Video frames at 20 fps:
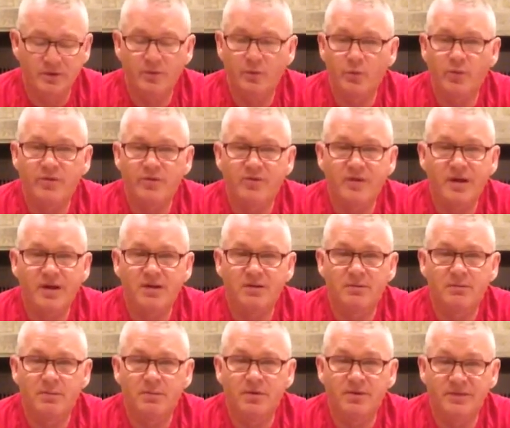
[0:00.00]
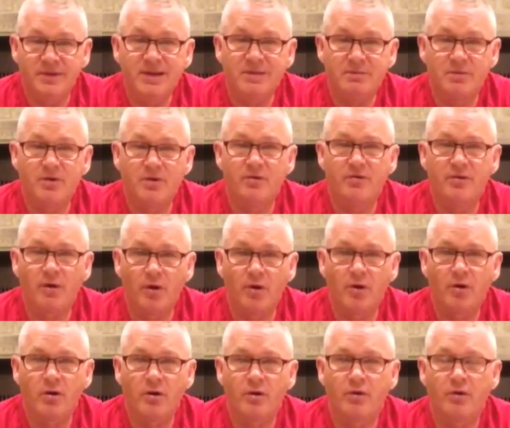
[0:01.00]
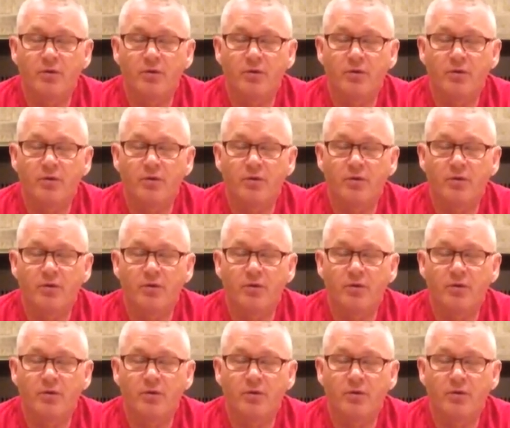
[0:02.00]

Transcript: with Satan, but demons are